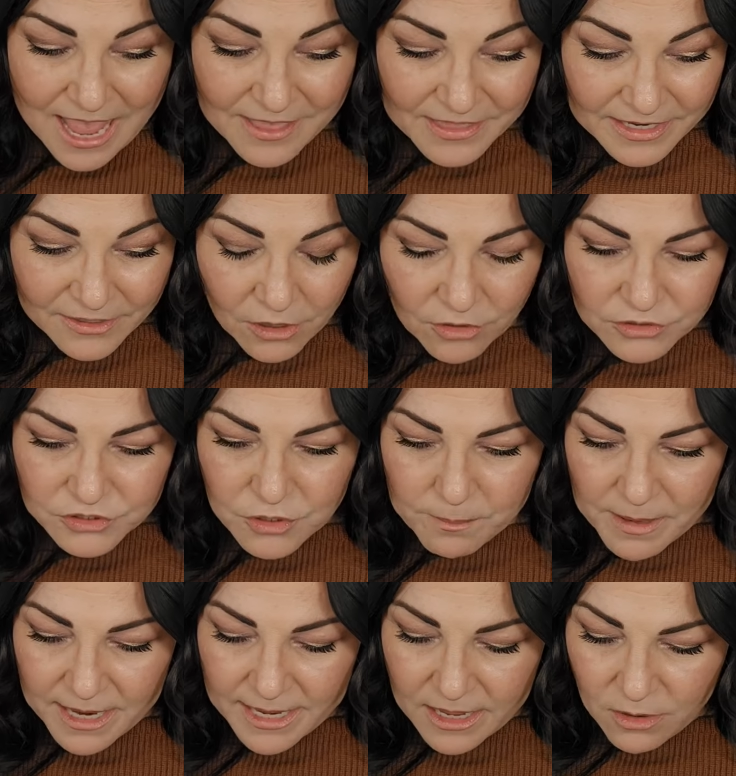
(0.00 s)
And then also
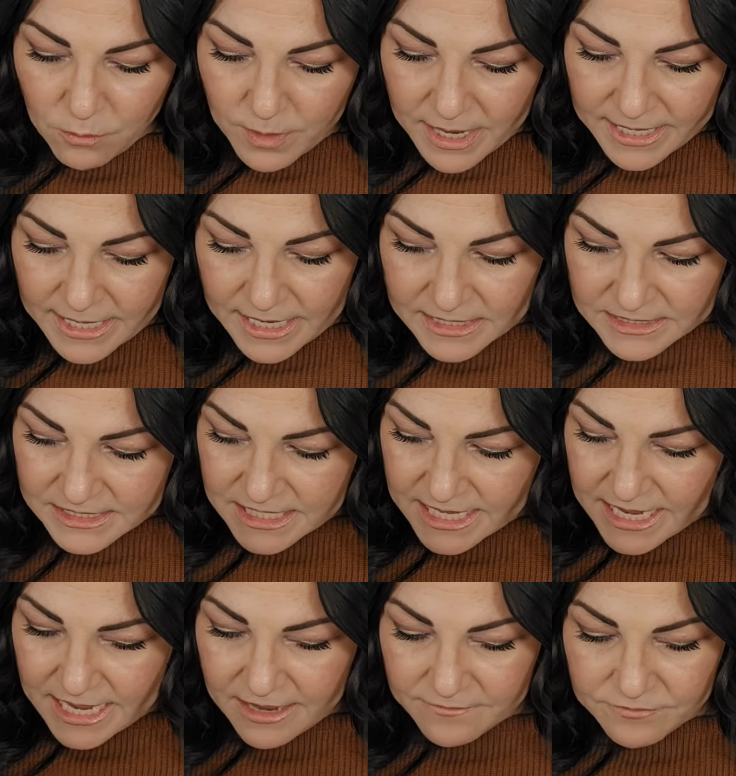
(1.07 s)
by LYS,
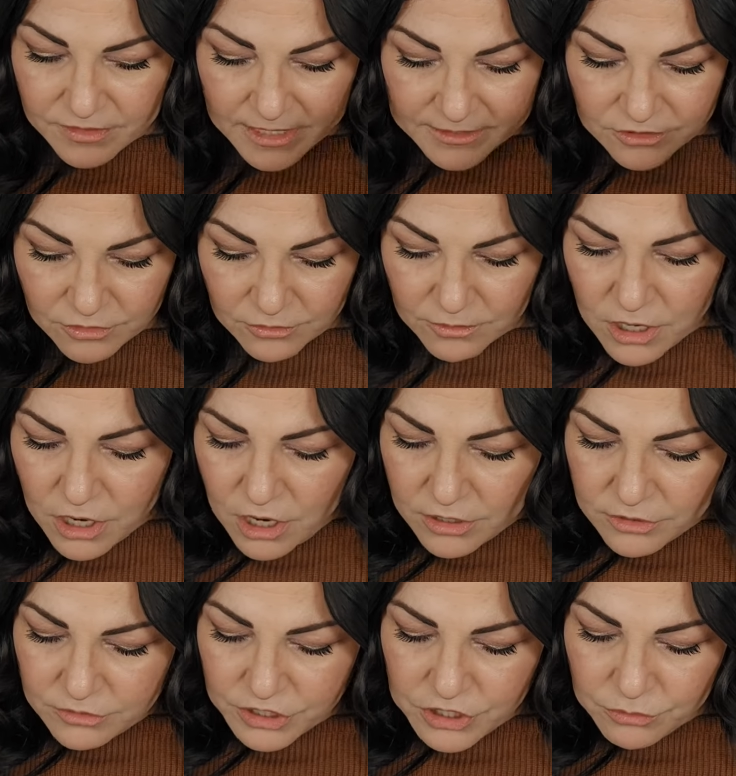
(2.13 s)
they have like their
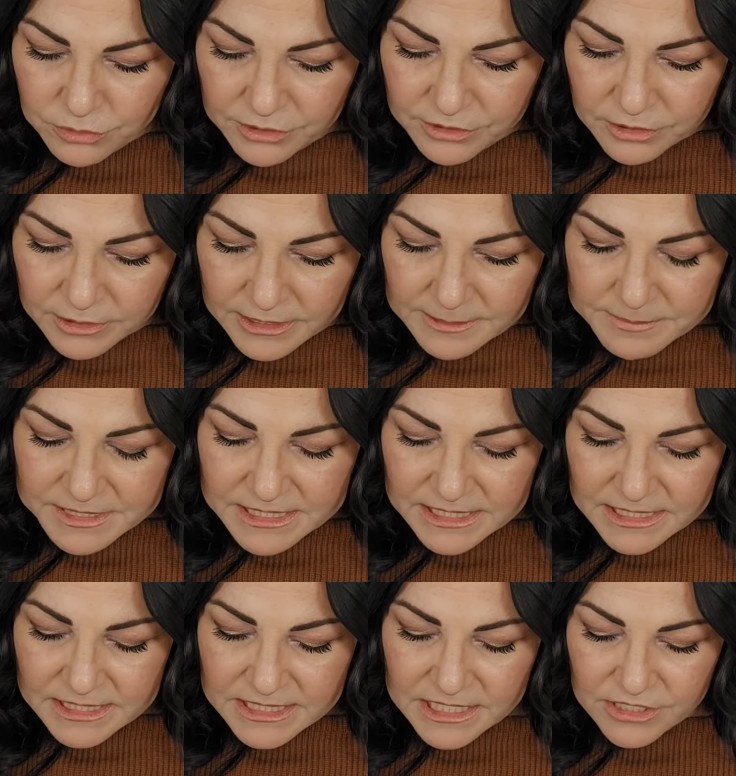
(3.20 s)
cute little
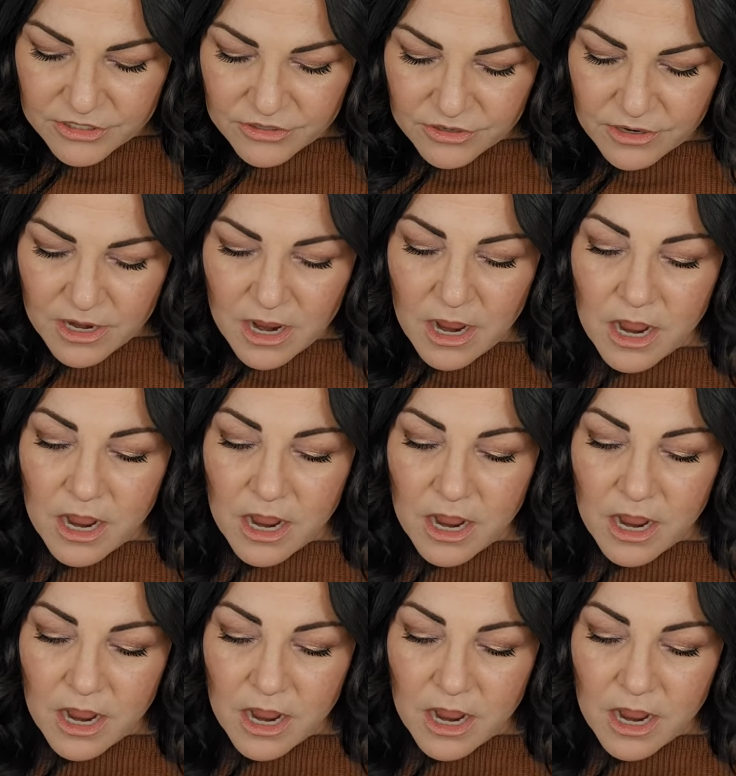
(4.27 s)
lipsticks here.